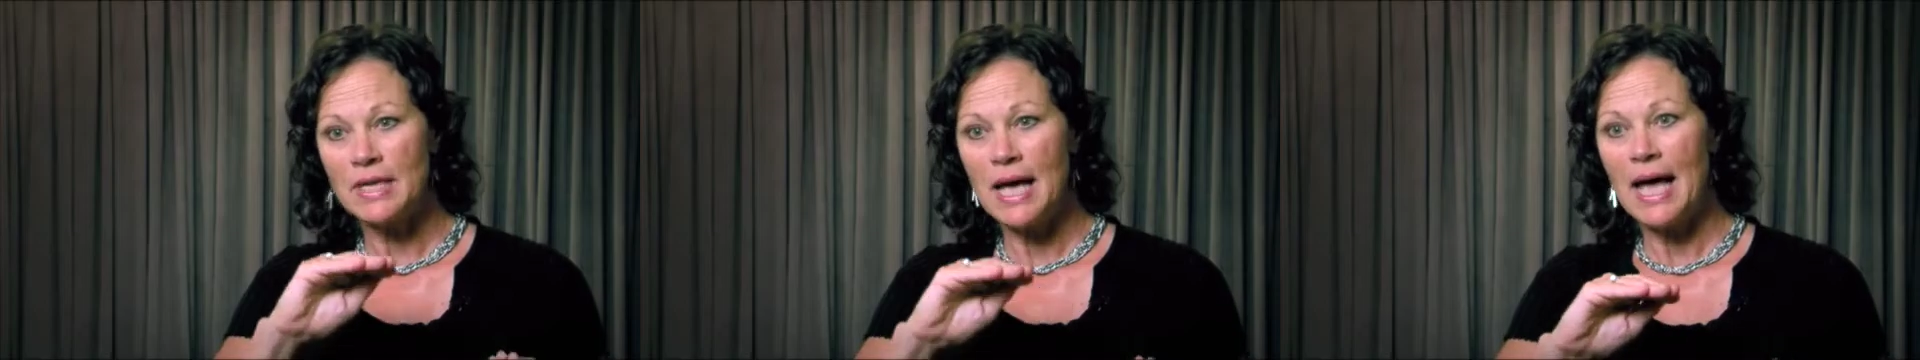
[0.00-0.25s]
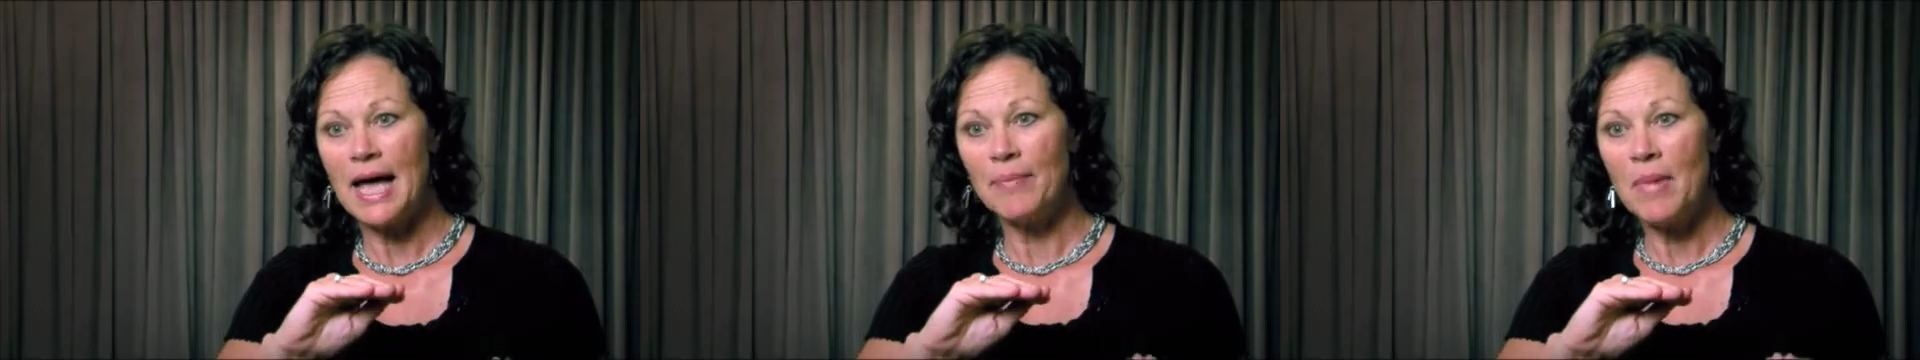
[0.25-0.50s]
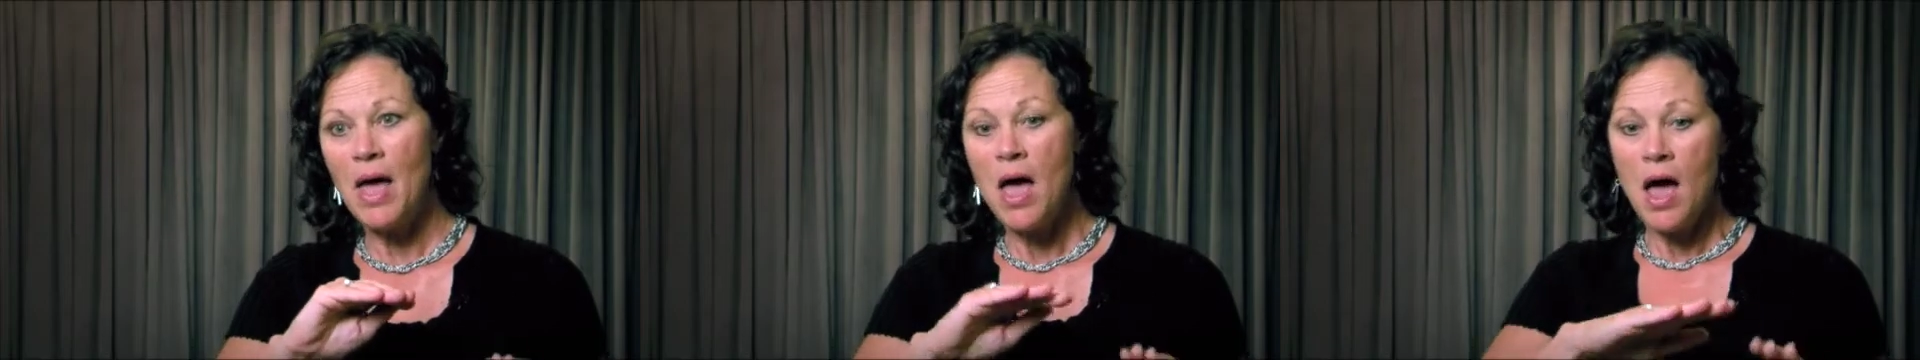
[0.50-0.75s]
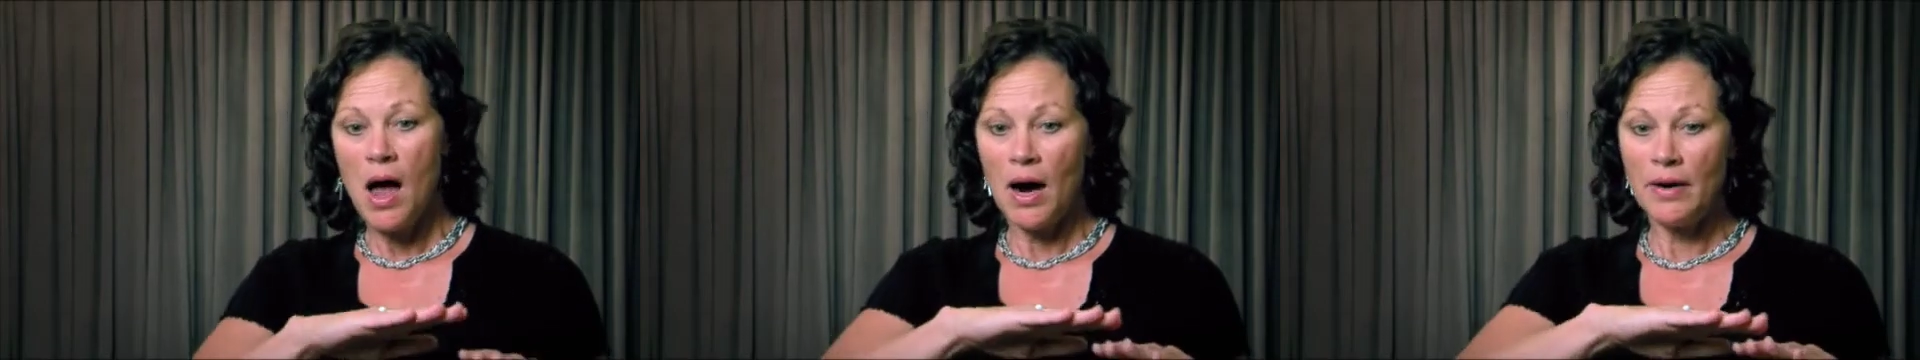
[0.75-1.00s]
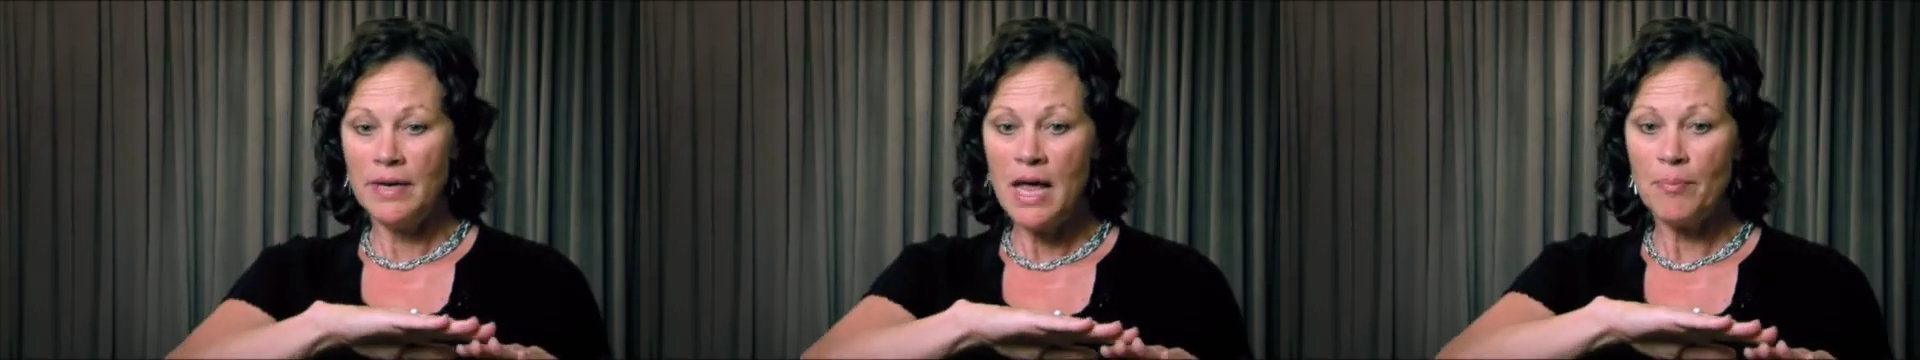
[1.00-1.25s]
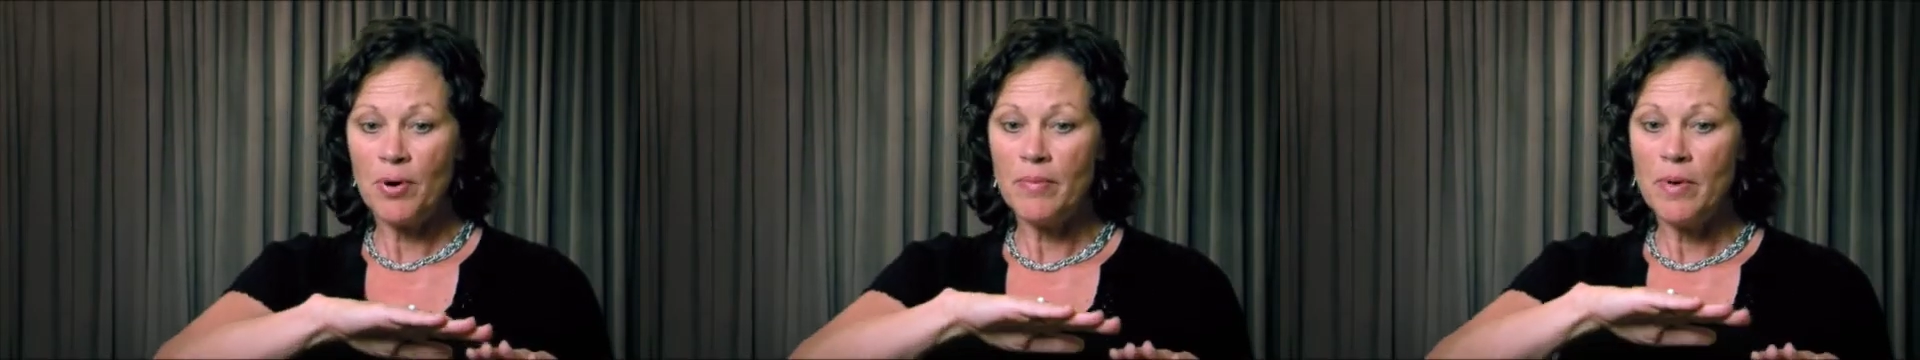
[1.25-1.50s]
time, our
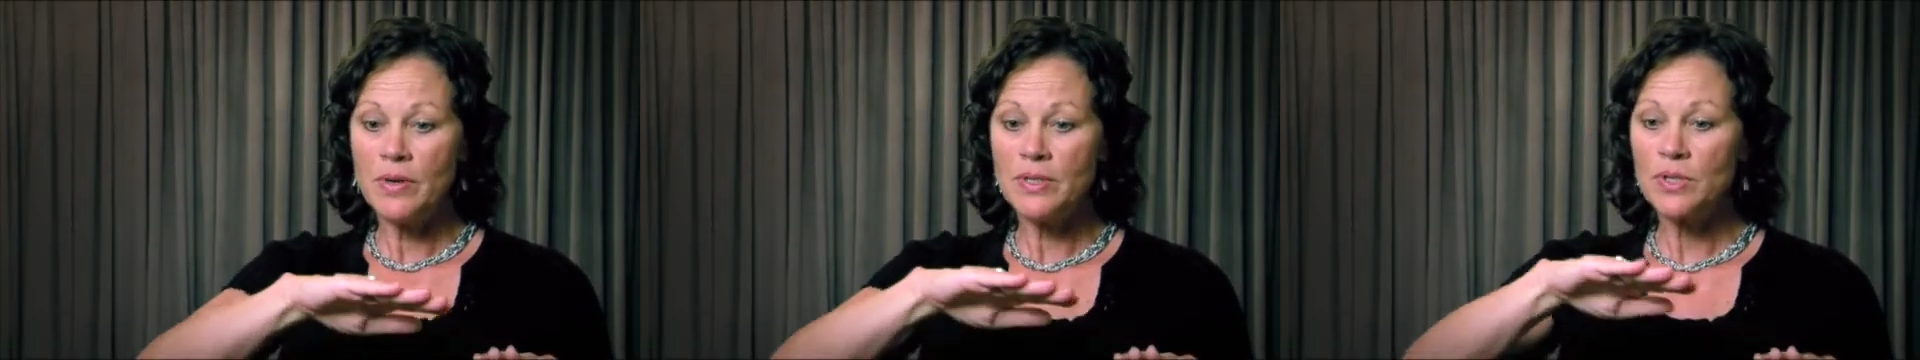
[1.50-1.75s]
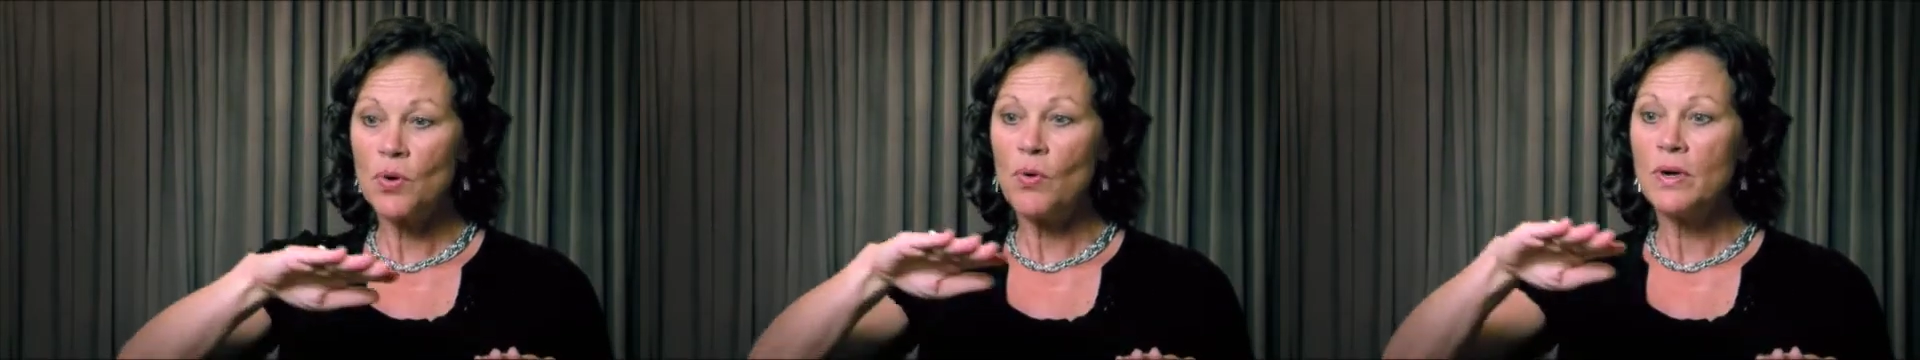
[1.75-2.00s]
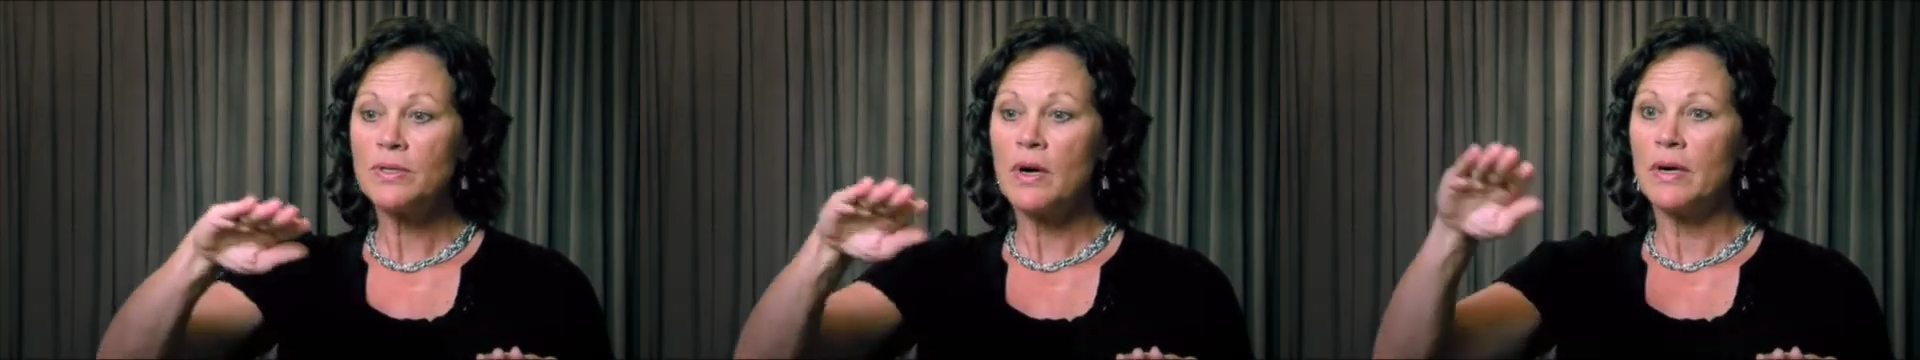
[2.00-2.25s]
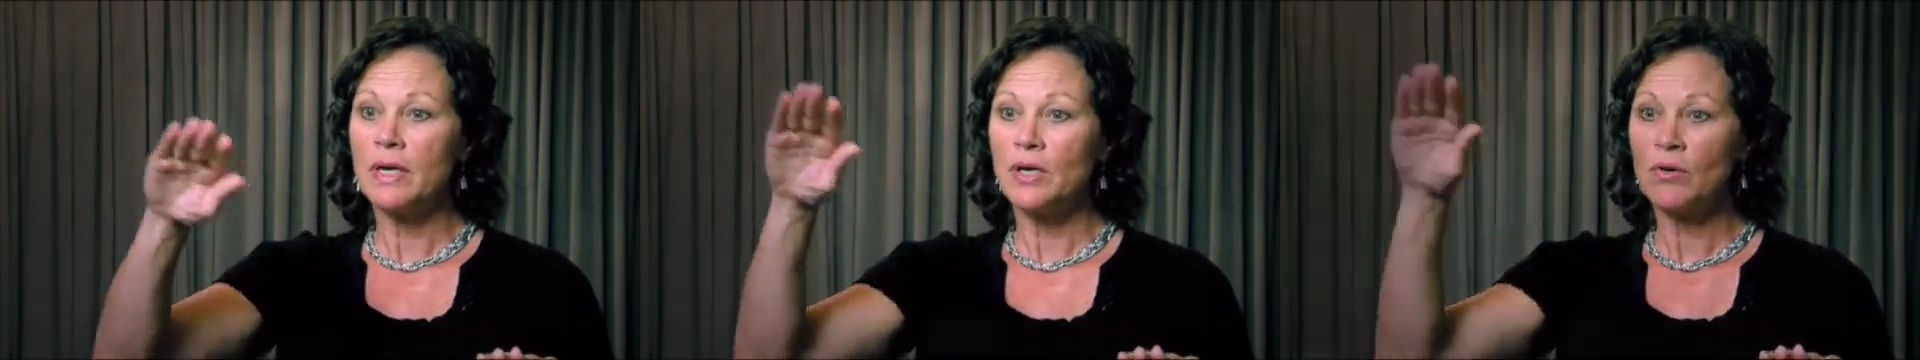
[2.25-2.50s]
net promoter scores are